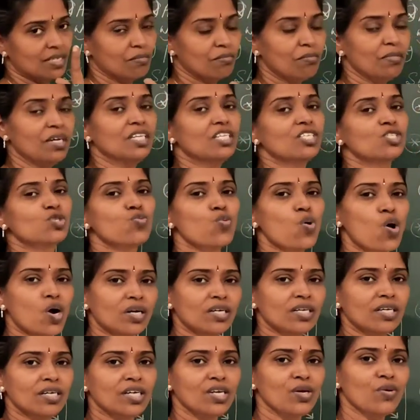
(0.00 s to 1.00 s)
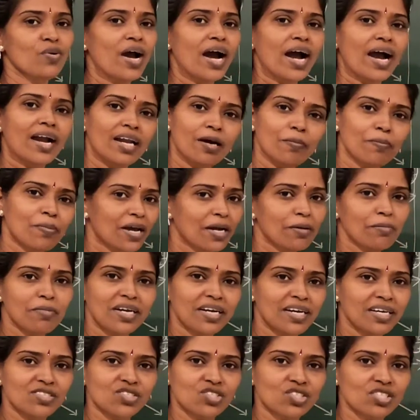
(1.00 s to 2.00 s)
Means what? You had a primary
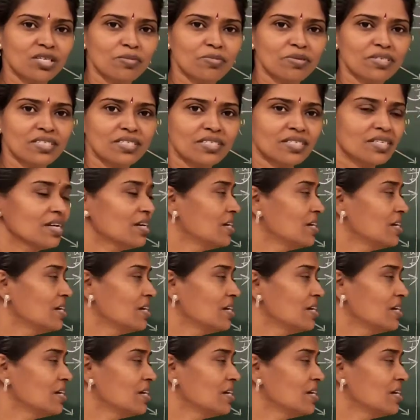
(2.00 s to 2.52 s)
disturbance.